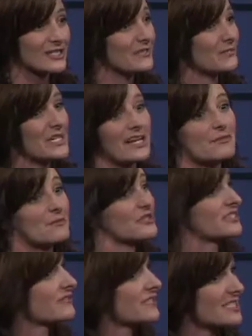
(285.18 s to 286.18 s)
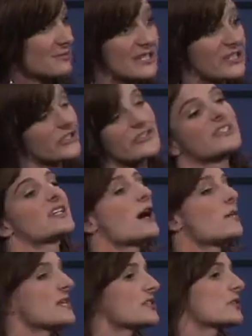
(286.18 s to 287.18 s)
we, we come up with different speakers to
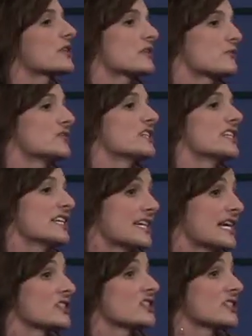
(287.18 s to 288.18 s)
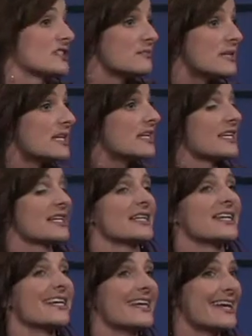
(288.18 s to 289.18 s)
come into our community and actually speak.
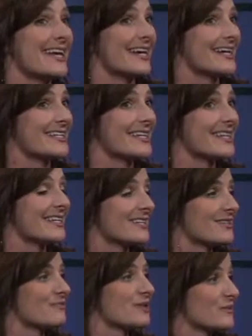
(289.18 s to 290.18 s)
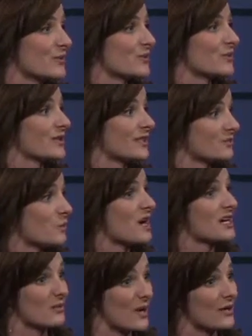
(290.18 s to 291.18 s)
And and I think people
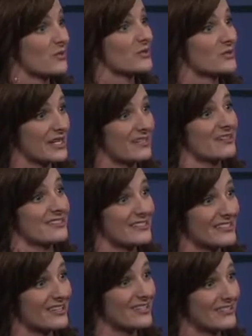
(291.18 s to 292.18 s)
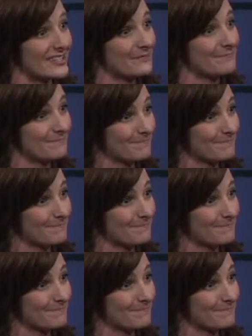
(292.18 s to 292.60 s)
walk away with great knowledge out of it.